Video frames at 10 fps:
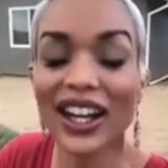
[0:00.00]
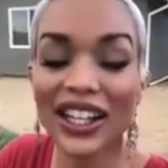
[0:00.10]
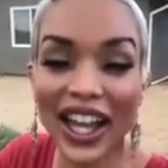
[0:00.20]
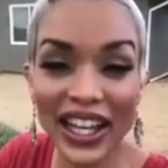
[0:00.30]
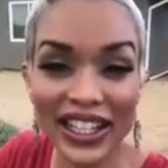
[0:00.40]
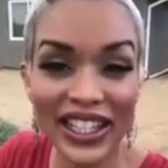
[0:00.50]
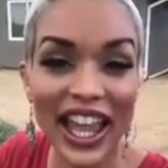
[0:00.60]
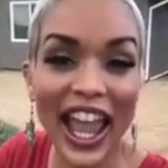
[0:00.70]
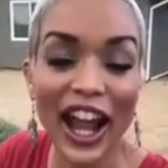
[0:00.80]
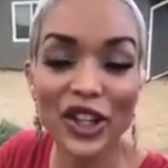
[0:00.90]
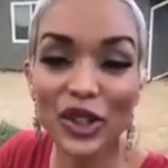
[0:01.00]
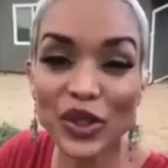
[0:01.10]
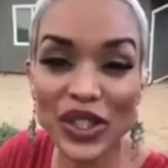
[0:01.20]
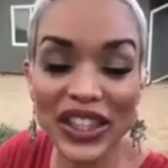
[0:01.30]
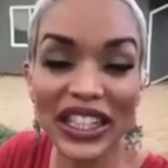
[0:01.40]
clients, and you're
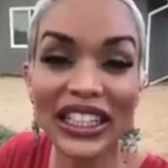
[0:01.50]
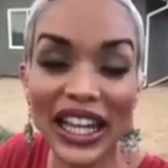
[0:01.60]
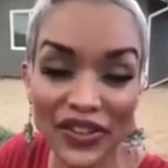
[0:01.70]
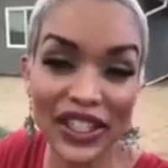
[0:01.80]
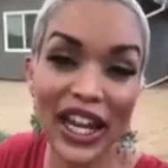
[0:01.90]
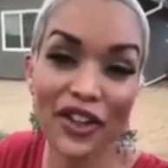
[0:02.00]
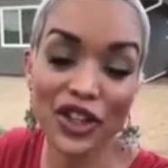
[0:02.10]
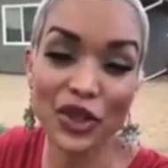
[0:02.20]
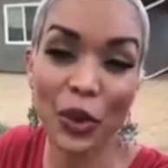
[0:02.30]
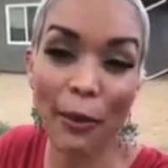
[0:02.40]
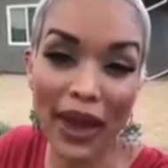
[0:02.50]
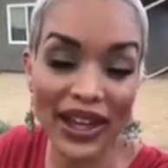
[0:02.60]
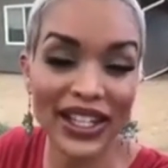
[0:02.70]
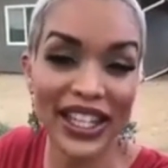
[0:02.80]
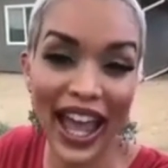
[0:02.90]
losing the lifestyle that you were
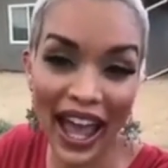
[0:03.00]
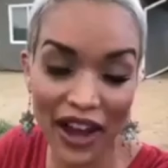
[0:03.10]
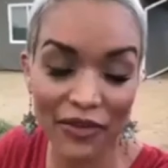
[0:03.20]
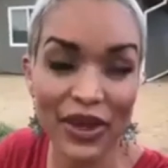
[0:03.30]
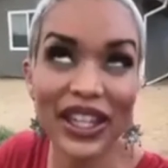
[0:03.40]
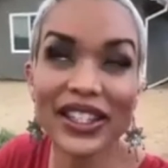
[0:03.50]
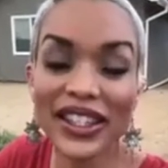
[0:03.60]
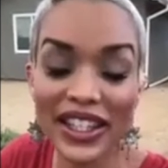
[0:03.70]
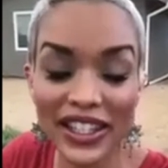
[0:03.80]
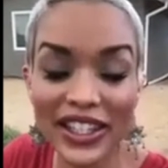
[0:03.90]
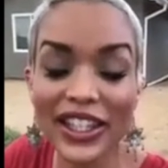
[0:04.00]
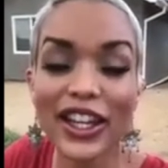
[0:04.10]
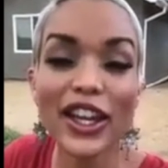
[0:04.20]
meant to have, because this